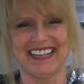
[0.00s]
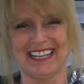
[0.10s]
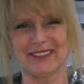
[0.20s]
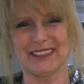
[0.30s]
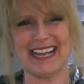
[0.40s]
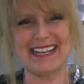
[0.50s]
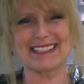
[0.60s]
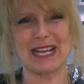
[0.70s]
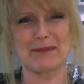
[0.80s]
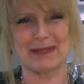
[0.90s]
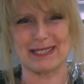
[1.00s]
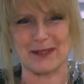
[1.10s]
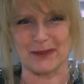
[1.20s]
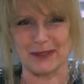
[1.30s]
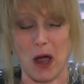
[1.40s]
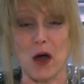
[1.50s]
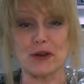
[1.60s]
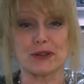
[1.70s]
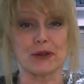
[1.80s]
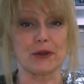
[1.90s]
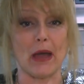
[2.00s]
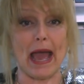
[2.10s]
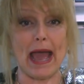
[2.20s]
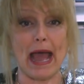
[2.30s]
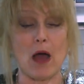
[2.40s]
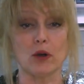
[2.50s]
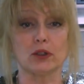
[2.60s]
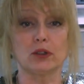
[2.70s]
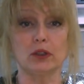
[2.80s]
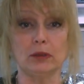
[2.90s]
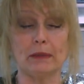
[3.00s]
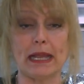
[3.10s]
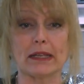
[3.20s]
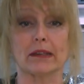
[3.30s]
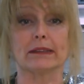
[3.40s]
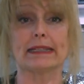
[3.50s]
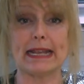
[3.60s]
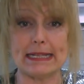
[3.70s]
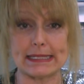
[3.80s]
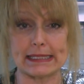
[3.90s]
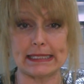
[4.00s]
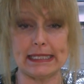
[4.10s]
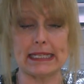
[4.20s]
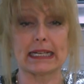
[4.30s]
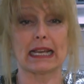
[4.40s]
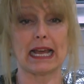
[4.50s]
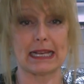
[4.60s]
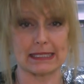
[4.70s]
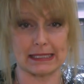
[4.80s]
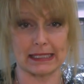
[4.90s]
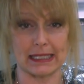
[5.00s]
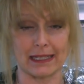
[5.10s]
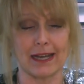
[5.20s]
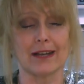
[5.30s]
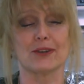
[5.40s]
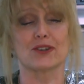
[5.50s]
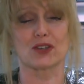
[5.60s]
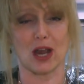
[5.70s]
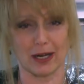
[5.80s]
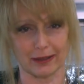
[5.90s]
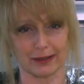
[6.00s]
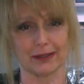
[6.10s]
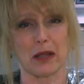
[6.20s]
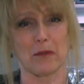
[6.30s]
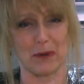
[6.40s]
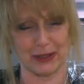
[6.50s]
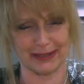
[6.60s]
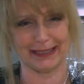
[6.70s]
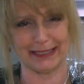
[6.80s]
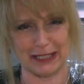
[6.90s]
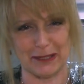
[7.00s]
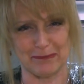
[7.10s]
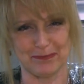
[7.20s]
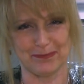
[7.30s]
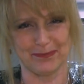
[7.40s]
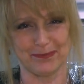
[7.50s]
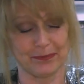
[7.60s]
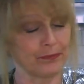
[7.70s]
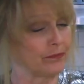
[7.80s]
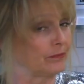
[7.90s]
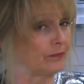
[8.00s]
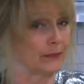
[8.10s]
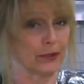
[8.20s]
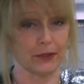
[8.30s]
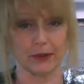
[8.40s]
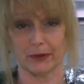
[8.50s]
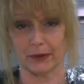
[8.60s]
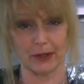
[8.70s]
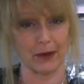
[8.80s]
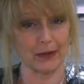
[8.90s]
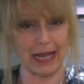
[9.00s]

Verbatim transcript: In today's episode, I'll show you how to make a tasty classic chocolate martini. You don't